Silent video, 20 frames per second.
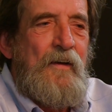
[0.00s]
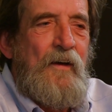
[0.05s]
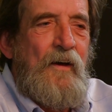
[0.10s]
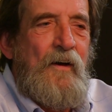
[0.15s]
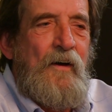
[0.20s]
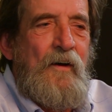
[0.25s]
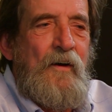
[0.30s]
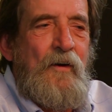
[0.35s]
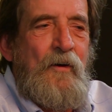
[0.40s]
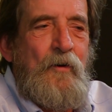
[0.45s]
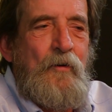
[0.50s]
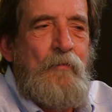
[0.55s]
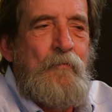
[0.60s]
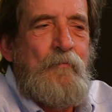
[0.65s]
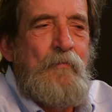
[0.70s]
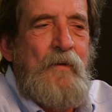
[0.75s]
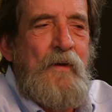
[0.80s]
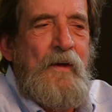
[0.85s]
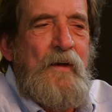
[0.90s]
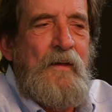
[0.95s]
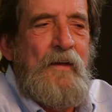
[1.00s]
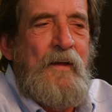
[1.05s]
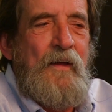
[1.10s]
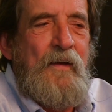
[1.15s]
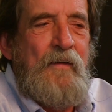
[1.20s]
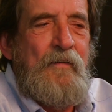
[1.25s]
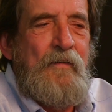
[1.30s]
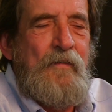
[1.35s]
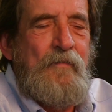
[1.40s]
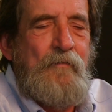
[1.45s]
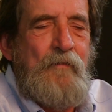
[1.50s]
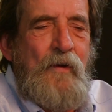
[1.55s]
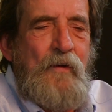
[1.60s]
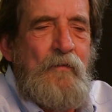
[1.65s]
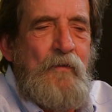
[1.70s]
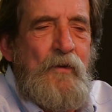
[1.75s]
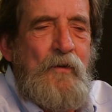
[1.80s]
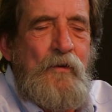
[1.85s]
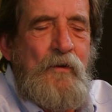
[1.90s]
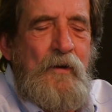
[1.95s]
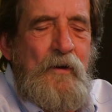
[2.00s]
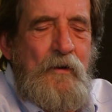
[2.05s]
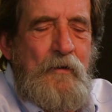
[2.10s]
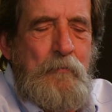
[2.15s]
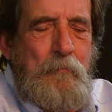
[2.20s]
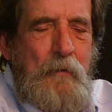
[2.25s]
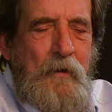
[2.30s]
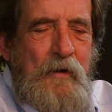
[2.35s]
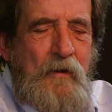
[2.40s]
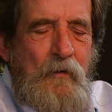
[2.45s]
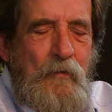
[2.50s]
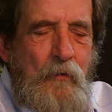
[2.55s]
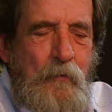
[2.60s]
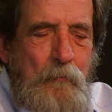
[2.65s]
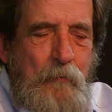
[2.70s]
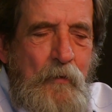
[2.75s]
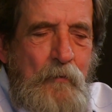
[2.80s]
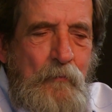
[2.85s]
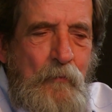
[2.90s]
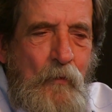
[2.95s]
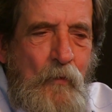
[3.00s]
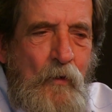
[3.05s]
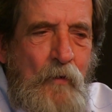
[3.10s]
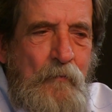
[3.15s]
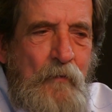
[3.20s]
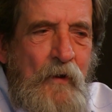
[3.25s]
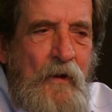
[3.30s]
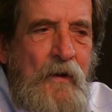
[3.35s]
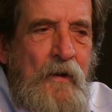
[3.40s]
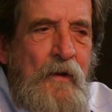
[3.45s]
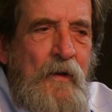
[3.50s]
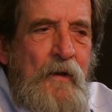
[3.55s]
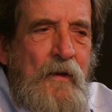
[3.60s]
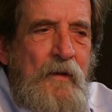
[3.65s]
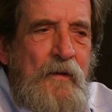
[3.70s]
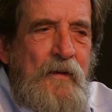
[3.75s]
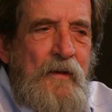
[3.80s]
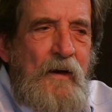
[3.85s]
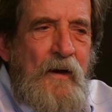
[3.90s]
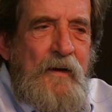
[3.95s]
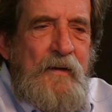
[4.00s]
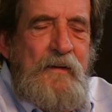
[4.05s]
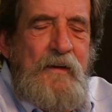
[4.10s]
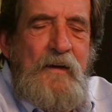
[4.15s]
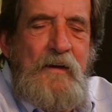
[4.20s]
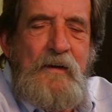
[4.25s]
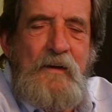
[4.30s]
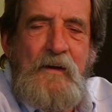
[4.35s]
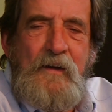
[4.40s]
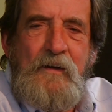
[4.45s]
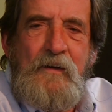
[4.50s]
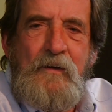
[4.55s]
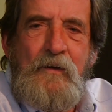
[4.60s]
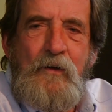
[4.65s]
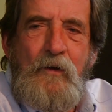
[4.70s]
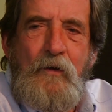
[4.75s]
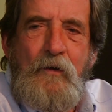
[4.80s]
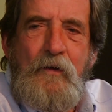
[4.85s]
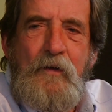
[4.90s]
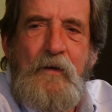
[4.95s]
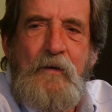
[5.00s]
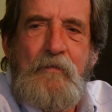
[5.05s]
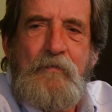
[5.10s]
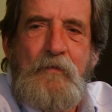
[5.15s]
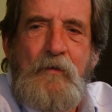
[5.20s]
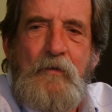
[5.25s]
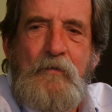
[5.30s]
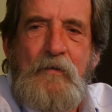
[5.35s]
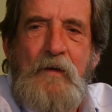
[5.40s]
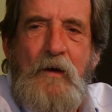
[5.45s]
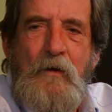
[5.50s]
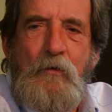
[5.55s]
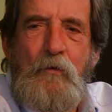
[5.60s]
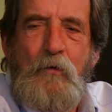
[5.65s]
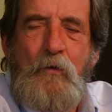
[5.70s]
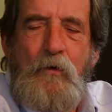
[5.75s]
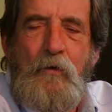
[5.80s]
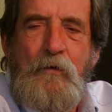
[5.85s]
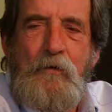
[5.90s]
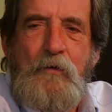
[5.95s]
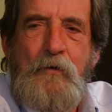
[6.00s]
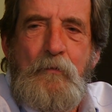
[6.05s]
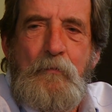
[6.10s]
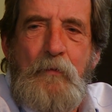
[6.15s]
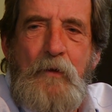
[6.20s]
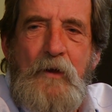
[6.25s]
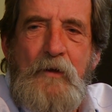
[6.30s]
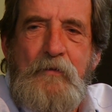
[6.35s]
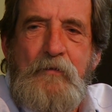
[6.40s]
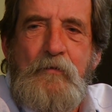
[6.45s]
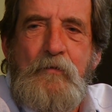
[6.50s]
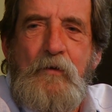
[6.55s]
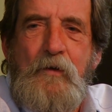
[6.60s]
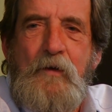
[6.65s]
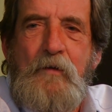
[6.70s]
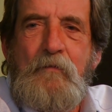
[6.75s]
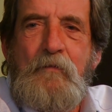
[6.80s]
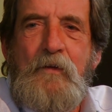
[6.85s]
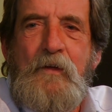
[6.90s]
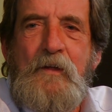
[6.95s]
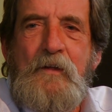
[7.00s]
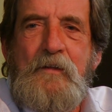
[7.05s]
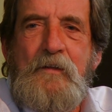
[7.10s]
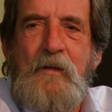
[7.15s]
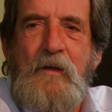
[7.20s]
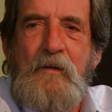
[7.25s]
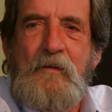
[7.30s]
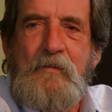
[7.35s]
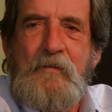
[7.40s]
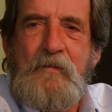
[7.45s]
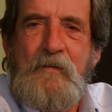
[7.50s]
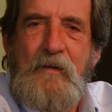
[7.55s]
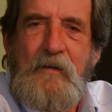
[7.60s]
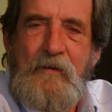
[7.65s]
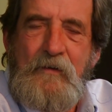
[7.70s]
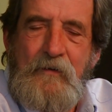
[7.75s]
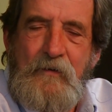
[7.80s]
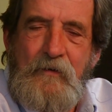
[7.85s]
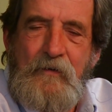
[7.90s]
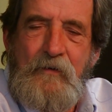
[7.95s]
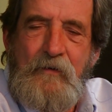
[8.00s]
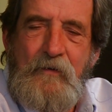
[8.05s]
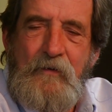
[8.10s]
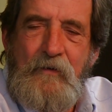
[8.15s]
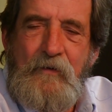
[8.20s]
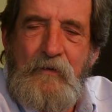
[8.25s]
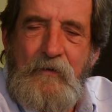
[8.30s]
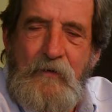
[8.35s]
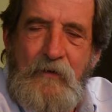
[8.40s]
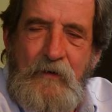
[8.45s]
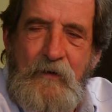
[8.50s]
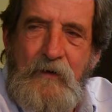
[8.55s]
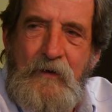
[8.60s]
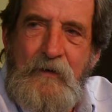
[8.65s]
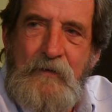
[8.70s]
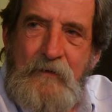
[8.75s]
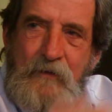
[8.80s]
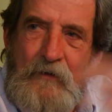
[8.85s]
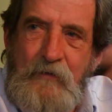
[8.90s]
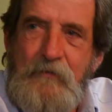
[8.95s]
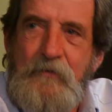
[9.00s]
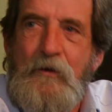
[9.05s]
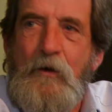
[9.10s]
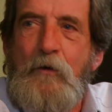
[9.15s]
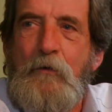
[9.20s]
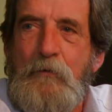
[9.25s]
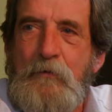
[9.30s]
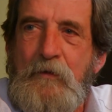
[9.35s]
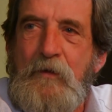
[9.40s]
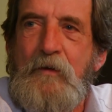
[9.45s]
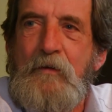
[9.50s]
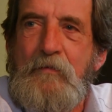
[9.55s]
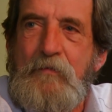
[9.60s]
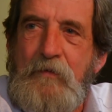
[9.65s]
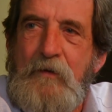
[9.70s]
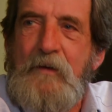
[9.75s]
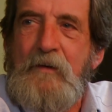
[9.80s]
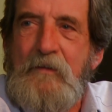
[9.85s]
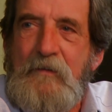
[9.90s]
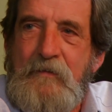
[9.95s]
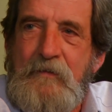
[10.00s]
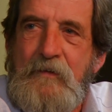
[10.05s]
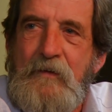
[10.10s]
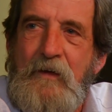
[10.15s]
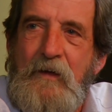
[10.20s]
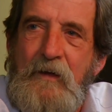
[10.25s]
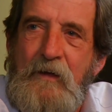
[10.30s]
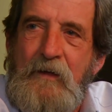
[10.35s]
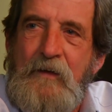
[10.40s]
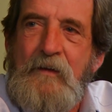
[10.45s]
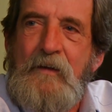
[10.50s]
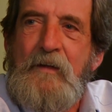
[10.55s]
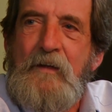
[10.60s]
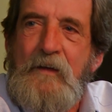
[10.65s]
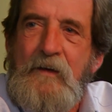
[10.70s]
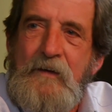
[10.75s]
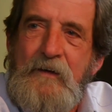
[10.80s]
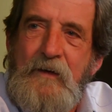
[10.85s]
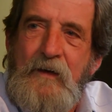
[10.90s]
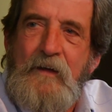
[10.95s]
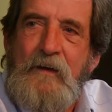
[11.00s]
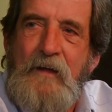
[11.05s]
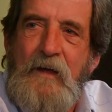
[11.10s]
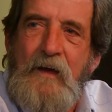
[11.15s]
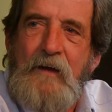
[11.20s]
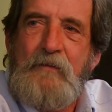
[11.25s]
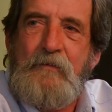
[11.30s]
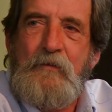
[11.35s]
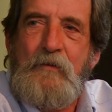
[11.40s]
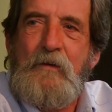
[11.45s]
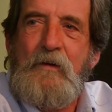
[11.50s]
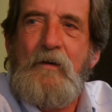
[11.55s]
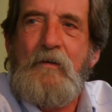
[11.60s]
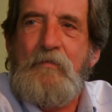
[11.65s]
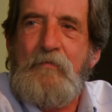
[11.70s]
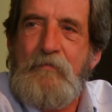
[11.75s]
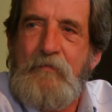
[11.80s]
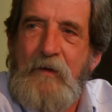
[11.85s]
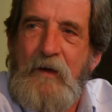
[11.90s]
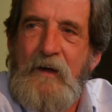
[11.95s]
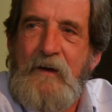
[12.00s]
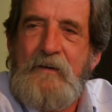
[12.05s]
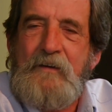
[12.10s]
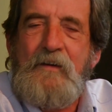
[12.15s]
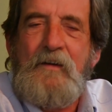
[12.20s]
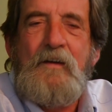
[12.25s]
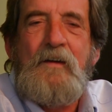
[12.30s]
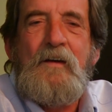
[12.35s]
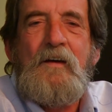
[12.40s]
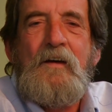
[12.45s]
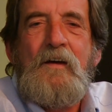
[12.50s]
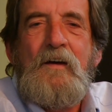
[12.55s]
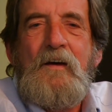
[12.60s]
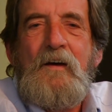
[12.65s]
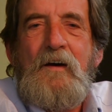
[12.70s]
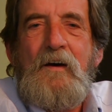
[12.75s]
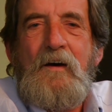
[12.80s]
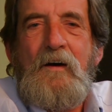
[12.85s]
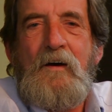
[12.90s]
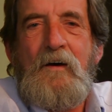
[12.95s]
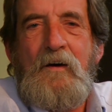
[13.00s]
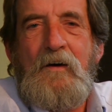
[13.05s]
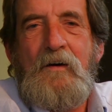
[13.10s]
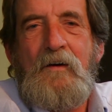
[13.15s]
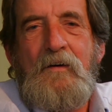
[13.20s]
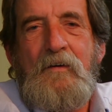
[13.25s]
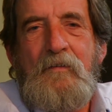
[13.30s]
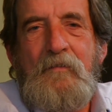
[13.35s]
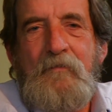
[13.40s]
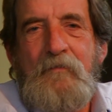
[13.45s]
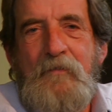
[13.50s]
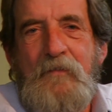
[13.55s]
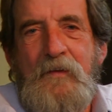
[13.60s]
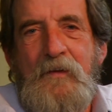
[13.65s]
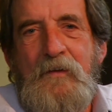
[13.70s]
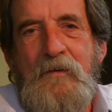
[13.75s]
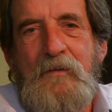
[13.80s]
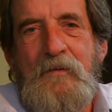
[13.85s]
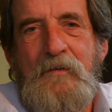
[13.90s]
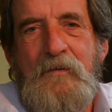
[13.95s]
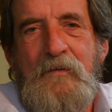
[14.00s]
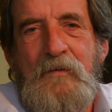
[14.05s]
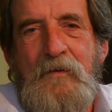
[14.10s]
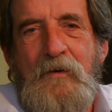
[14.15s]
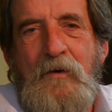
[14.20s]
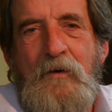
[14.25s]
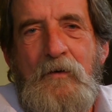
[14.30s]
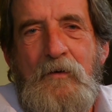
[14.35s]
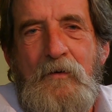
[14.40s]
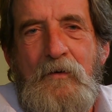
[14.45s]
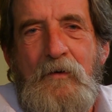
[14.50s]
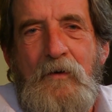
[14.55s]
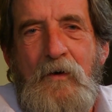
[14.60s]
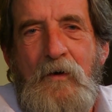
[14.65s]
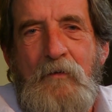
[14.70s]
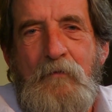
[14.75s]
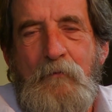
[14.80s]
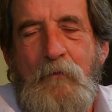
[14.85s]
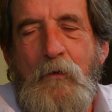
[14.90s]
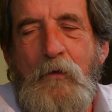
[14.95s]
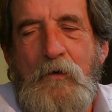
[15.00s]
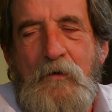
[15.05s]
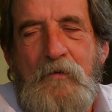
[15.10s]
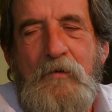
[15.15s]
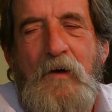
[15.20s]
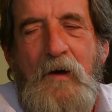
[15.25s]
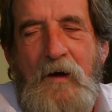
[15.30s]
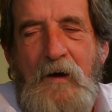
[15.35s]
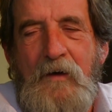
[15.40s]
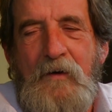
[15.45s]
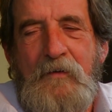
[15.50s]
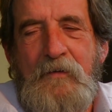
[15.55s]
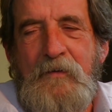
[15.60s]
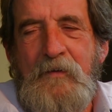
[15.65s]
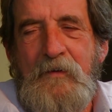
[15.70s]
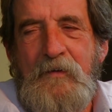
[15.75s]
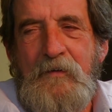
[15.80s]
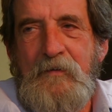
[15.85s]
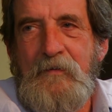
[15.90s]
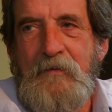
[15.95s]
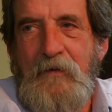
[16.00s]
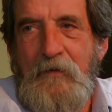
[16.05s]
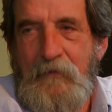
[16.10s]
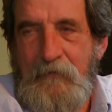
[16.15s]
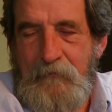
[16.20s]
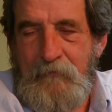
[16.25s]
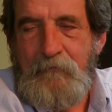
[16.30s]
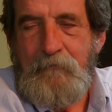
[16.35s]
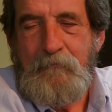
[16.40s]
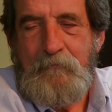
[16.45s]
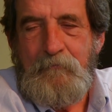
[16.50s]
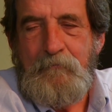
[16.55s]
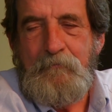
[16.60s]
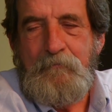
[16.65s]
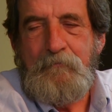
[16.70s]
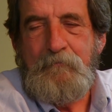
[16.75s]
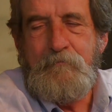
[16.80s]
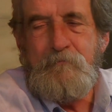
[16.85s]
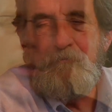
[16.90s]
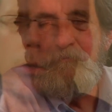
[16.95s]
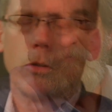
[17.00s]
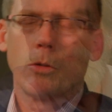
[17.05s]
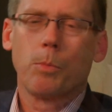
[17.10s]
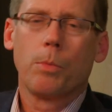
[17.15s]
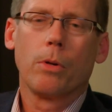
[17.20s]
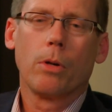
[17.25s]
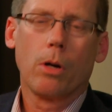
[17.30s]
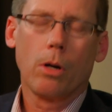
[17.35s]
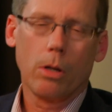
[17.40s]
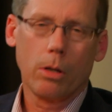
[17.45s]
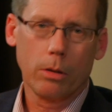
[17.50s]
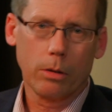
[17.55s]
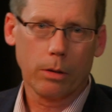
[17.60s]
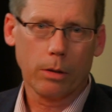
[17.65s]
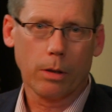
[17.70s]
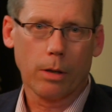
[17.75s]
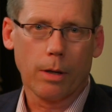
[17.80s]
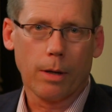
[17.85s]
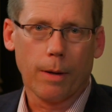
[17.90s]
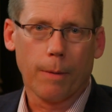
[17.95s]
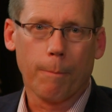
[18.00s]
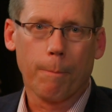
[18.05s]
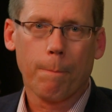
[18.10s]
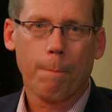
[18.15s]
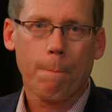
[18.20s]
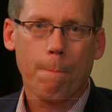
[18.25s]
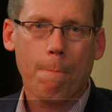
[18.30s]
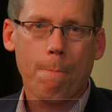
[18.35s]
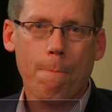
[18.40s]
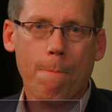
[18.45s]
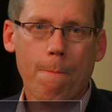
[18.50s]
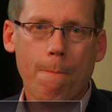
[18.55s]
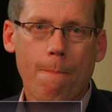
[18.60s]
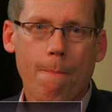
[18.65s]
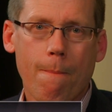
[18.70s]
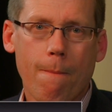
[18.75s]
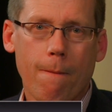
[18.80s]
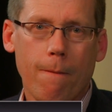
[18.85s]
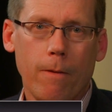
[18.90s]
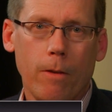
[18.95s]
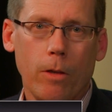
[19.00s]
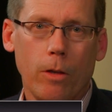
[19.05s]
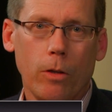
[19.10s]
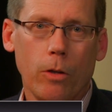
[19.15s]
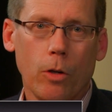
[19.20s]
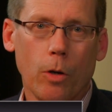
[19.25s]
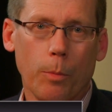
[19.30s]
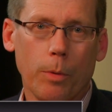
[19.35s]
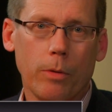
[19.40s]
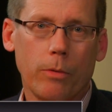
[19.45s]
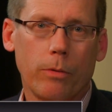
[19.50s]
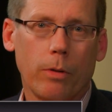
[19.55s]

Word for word: um, and uh, maybe you can explain a little bit more, but the idea that you know if there's alcohol in your bloodstream, it does, it does go to the fetus, and right. it can actually affect um, the, the, unborn child. Right. Yeah, and despite I mean, there's been all. Um, you know, we